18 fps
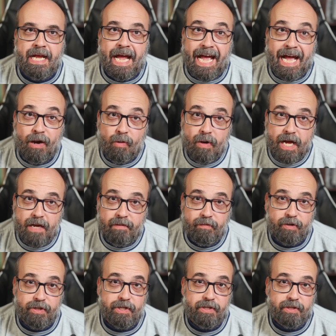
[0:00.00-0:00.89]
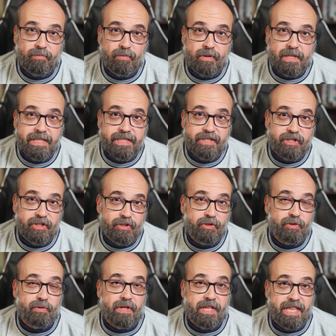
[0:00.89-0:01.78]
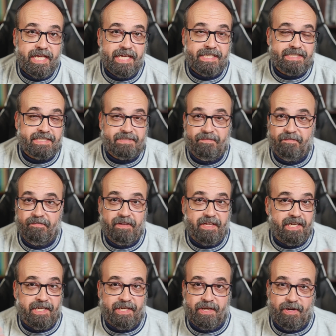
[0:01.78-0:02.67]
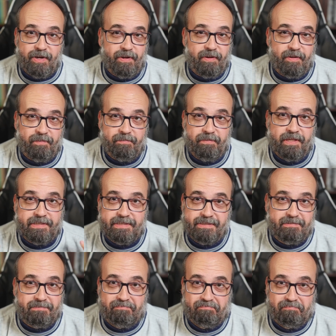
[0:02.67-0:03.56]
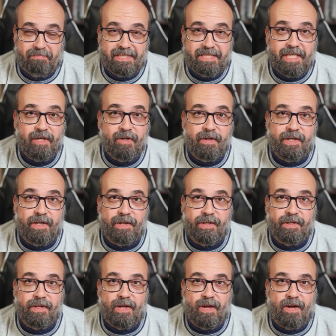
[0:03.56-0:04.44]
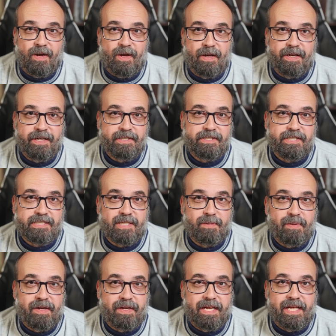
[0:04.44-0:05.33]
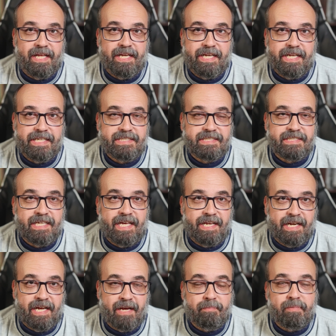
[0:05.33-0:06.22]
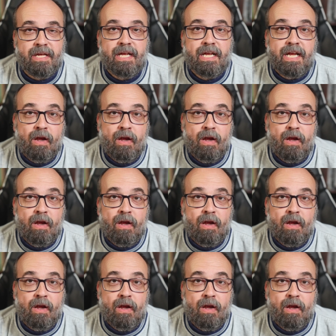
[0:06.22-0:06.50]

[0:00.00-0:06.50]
However, you could really do this video, this material on just about any setup.